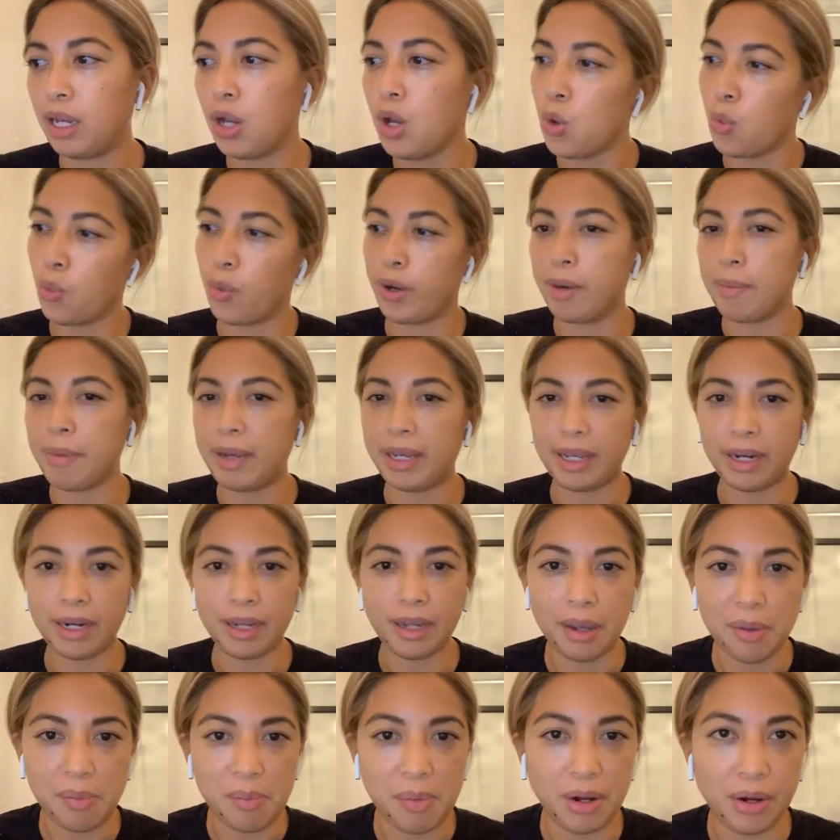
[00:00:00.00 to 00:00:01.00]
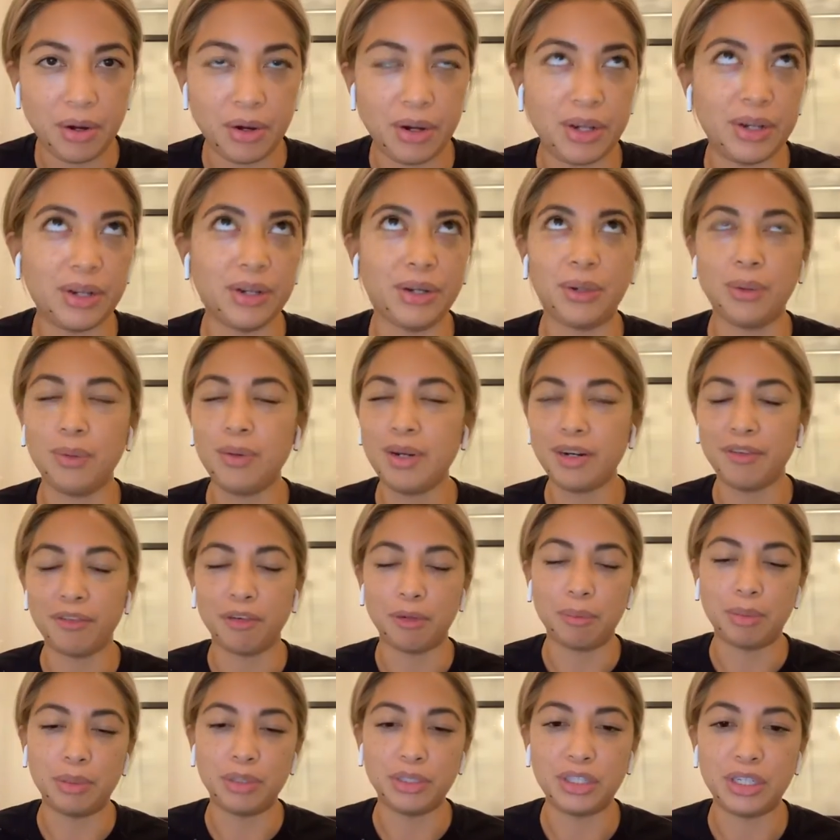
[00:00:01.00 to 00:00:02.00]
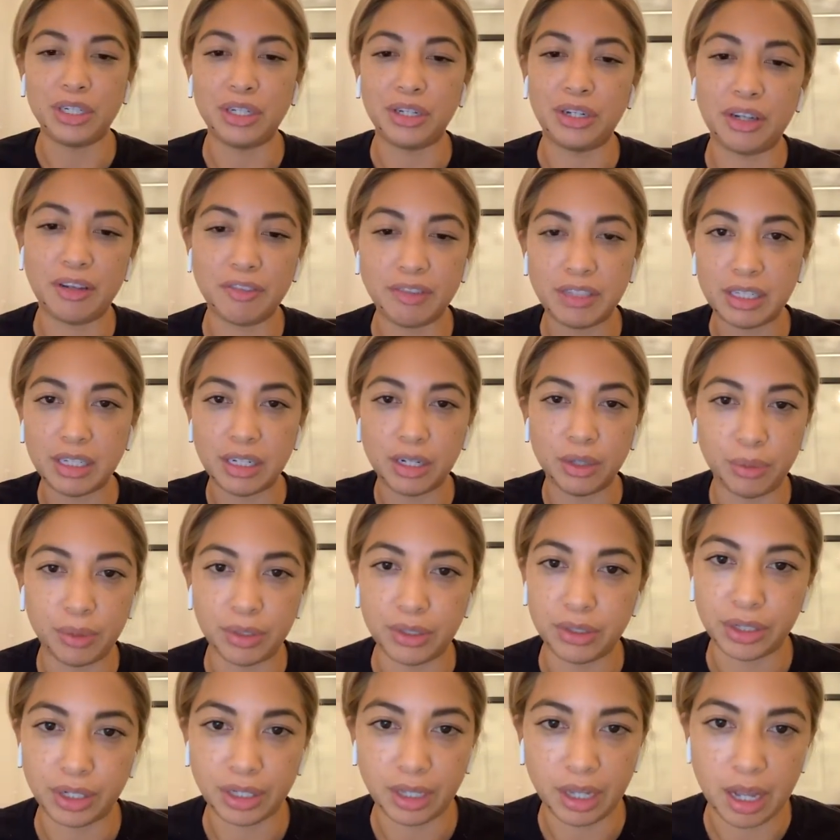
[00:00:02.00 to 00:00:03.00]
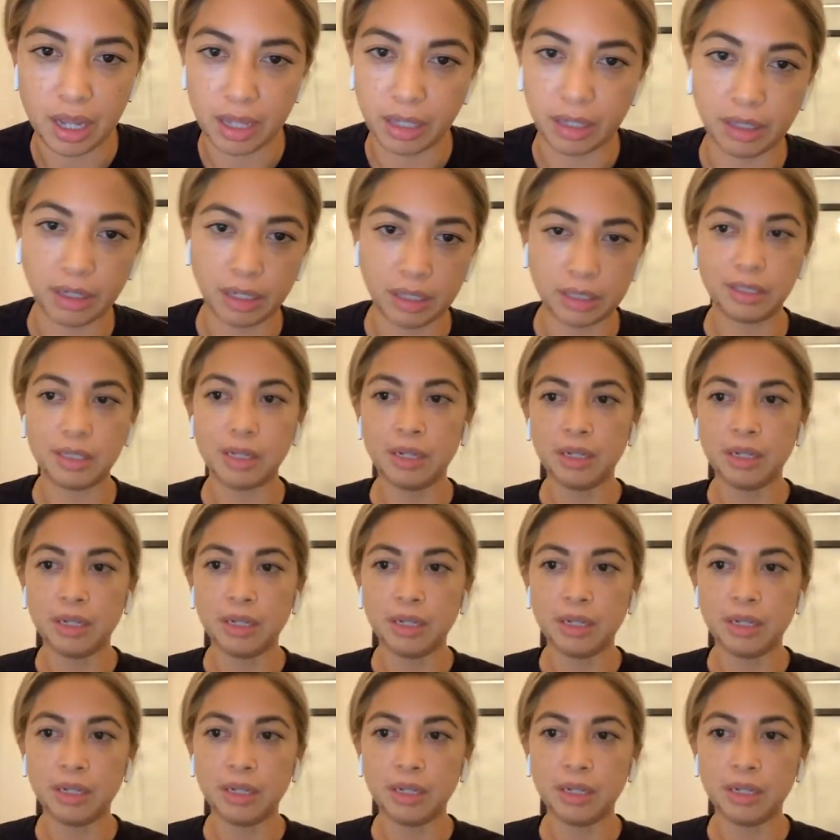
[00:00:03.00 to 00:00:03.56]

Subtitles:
when am I gonna get married, or whatever bullshit you have to deal with during the holidays.